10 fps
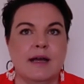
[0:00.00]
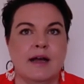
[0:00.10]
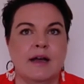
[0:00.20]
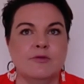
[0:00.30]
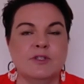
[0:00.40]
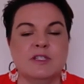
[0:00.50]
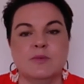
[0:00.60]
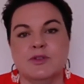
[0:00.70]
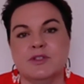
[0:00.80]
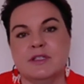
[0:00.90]

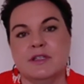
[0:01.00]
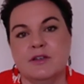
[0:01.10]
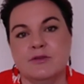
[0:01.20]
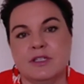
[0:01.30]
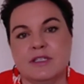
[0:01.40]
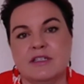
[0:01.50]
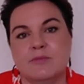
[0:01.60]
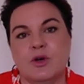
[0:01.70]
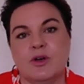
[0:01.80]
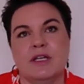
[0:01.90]
responses in the autistic
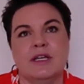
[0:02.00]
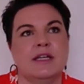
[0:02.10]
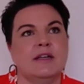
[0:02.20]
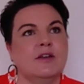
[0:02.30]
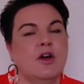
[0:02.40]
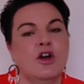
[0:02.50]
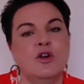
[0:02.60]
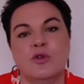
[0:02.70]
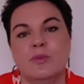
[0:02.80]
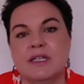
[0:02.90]
body and
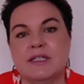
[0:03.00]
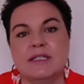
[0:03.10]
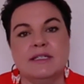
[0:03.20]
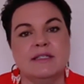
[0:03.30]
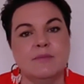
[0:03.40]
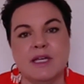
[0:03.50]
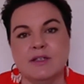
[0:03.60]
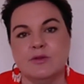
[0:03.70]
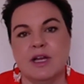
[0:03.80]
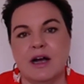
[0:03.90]
comorbidities and
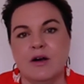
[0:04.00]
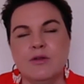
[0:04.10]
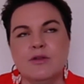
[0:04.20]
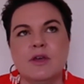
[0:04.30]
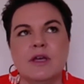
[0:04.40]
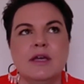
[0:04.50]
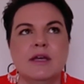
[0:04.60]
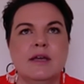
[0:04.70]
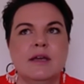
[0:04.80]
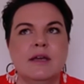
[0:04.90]
mental health.
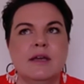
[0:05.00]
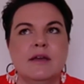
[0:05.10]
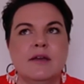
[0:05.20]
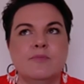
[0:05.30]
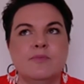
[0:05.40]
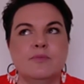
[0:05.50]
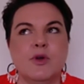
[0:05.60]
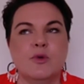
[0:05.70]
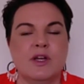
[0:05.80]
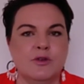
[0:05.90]
But
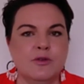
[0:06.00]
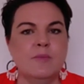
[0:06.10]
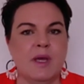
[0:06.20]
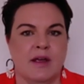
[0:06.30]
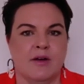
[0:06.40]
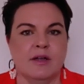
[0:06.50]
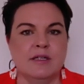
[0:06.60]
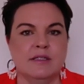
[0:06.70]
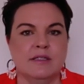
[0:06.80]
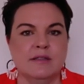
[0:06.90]
when you're a parent
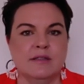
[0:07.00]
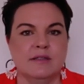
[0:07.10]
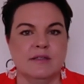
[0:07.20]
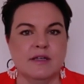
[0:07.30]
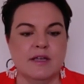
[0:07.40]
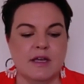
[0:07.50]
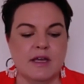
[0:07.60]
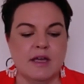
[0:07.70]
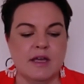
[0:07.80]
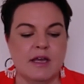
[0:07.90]

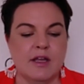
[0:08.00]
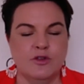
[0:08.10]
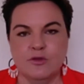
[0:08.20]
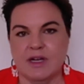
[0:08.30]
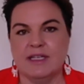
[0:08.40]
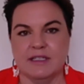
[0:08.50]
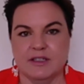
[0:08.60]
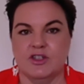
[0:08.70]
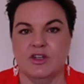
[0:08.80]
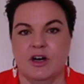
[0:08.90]
and you're raising a
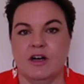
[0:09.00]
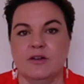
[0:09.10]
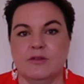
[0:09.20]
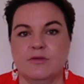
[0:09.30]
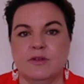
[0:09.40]
child,